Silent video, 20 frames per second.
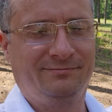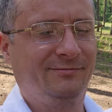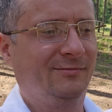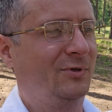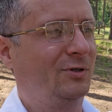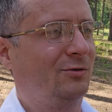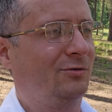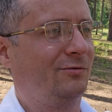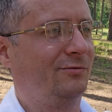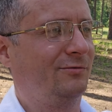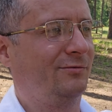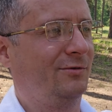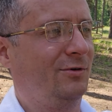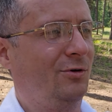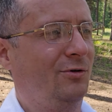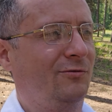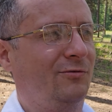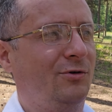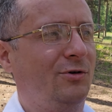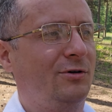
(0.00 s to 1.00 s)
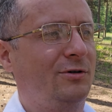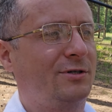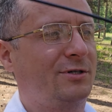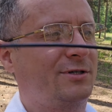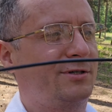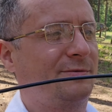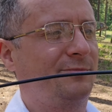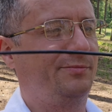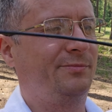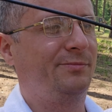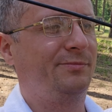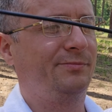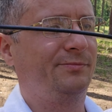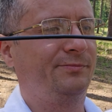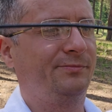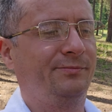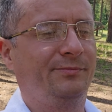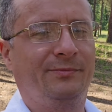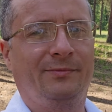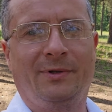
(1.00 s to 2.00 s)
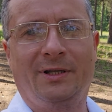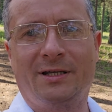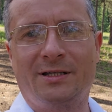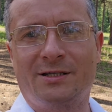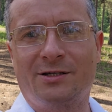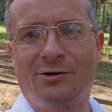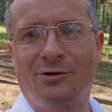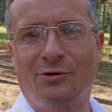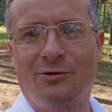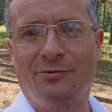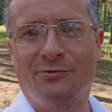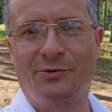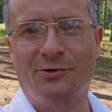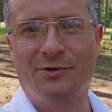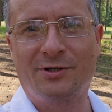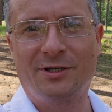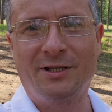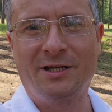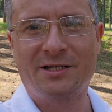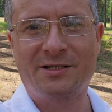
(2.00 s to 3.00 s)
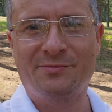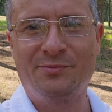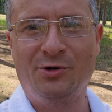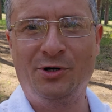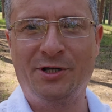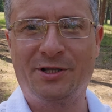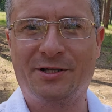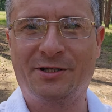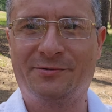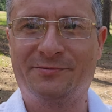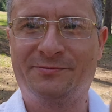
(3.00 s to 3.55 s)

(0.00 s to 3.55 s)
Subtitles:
All works. Let's go to the next point.